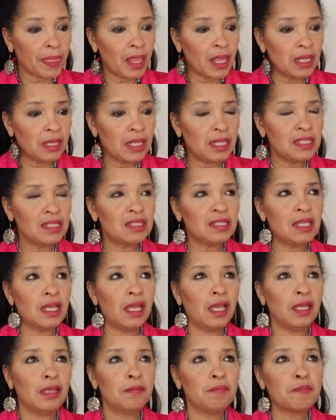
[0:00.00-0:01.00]
let's
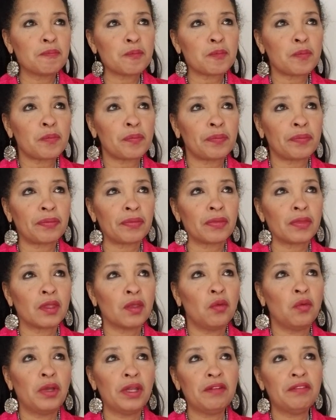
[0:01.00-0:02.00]
say
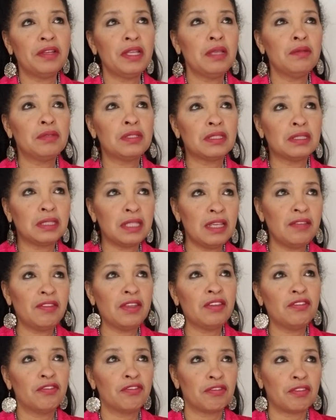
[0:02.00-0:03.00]
wherever he was leaving
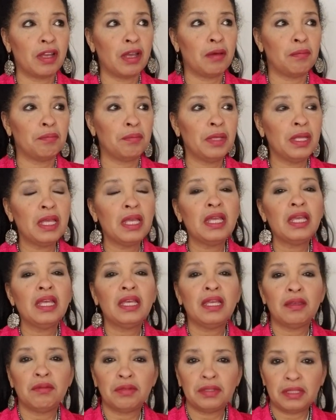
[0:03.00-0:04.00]
from,
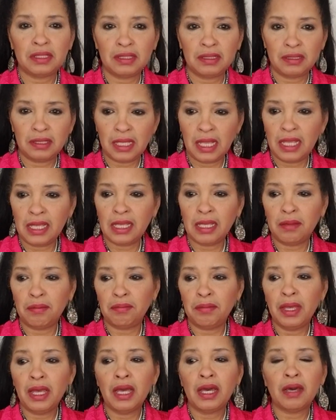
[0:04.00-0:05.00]
it would take him
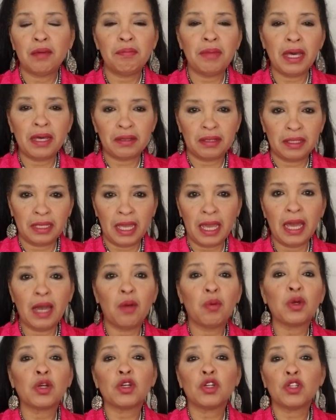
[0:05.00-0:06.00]
about an
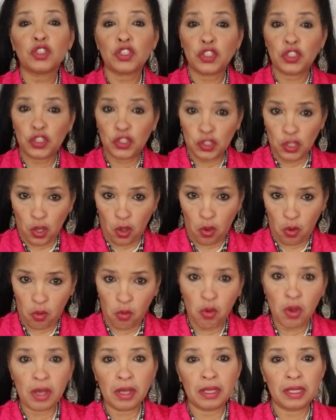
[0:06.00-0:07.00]
hour or so
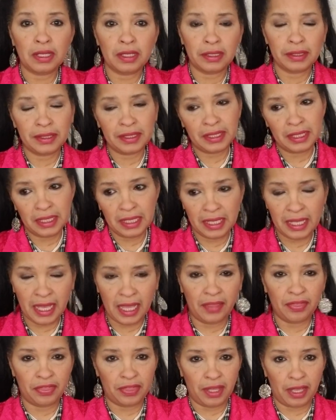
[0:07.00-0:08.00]
to
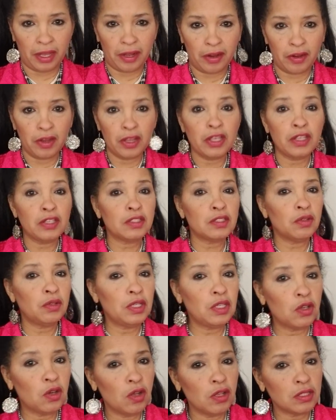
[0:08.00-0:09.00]
get there. So he
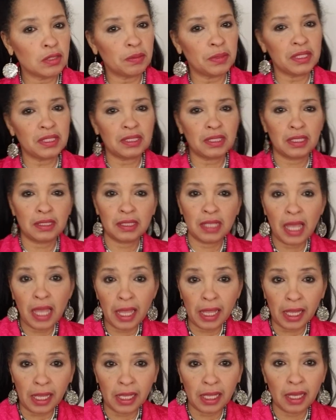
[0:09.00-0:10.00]
calls him and says,
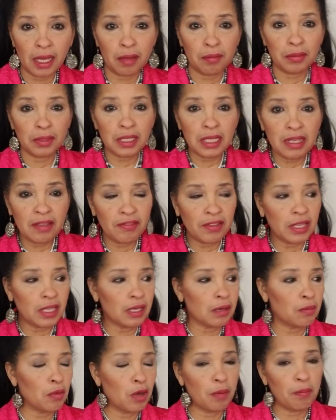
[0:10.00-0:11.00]
hey, I'm leaving,
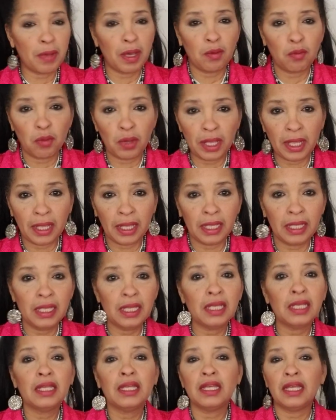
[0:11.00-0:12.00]
I'm on my way.
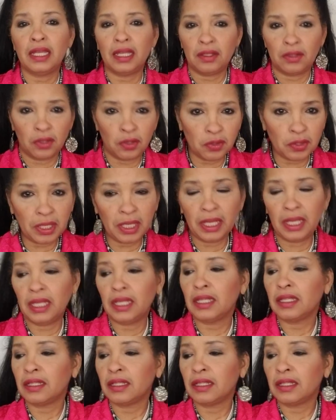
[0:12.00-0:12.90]
And okay,